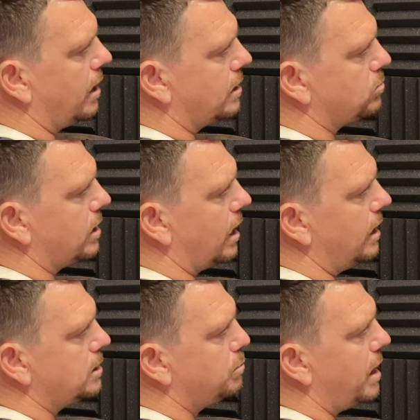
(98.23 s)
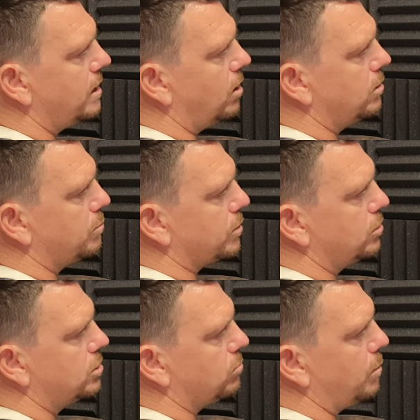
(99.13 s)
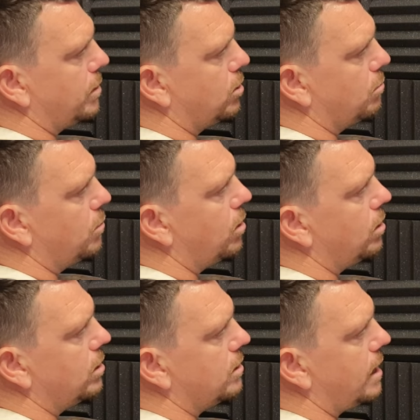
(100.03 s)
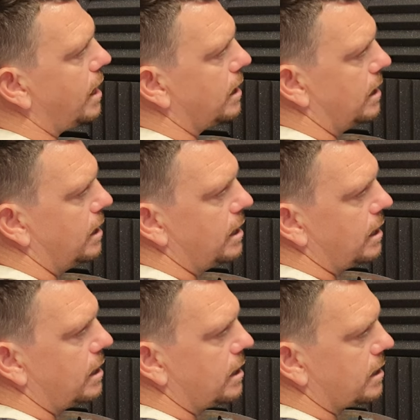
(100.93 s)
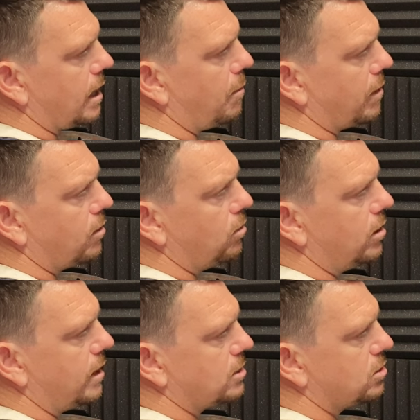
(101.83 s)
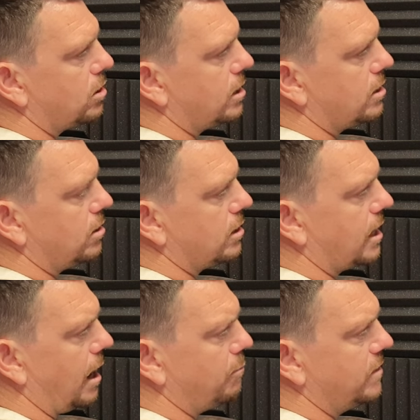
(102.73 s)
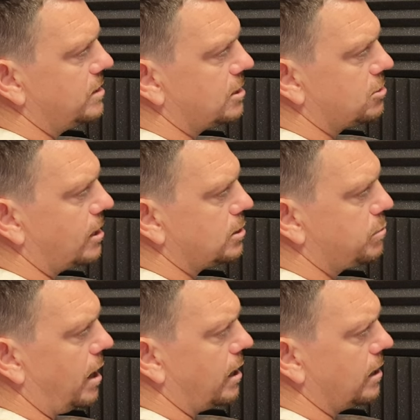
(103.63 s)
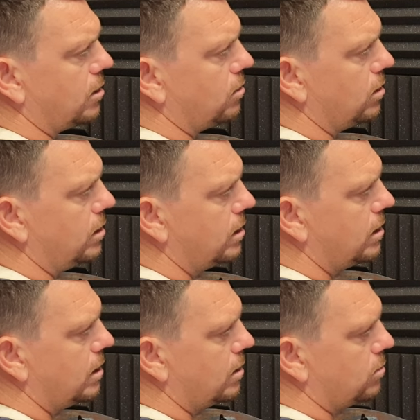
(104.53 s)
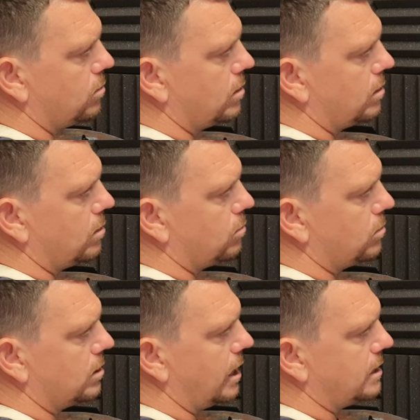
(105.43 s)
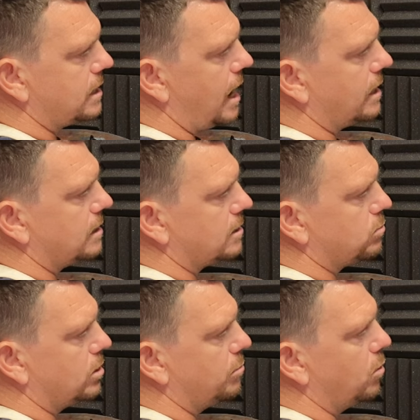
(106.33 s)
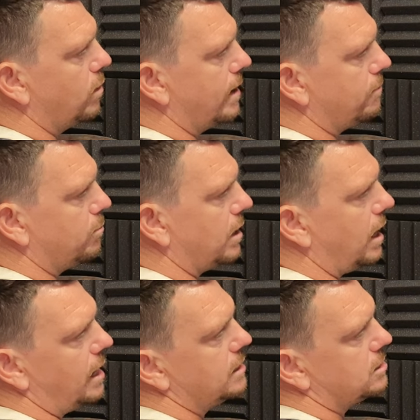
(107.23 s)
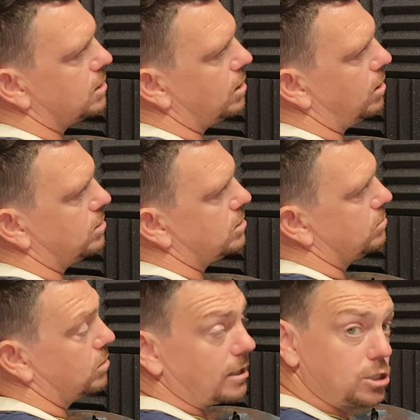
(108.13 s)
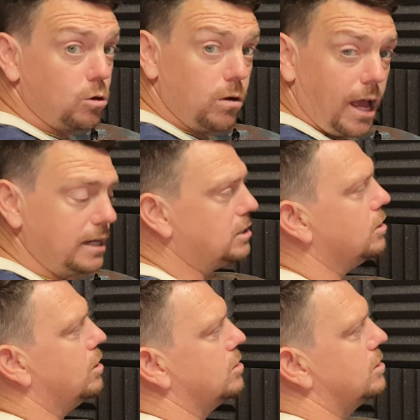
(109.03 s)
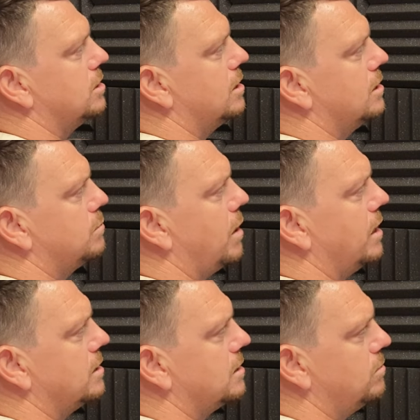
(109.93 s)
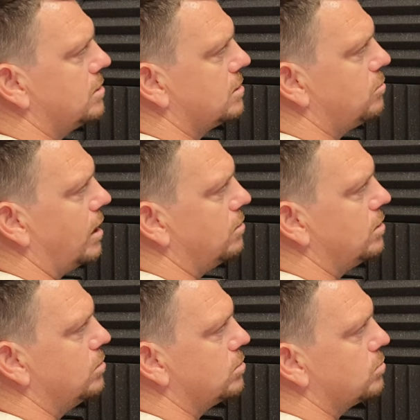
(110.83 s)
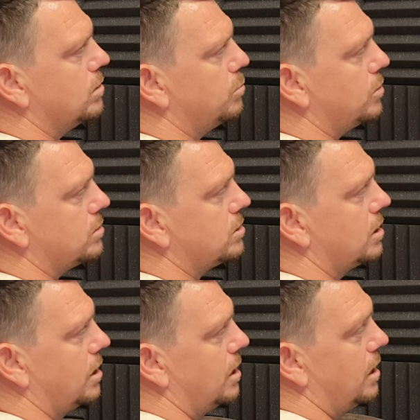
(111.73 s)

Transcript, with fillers: And as we get less paint on the brush and we pick up more of that, that colour that's already on the canvas, the transparent colour, will get darker as we come away from the light source. We're going to have two light sources in this painting, which is quite unusual, but